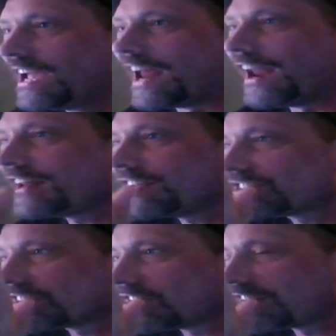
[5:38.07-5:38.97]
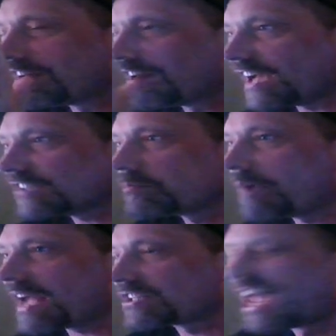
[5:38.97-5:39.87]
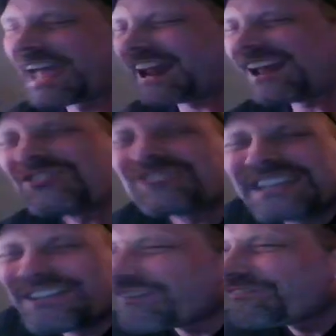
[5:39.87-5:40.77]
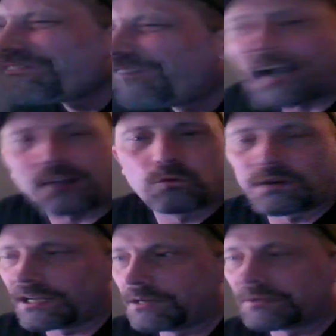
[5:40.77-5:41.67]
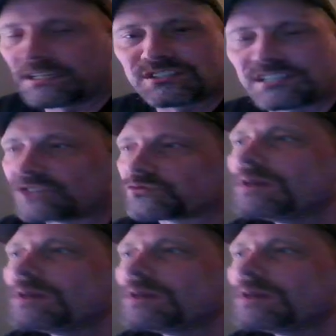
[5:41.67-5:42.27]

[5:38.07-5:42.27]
and then they started the next match, and I don't give a fuck what anybody says.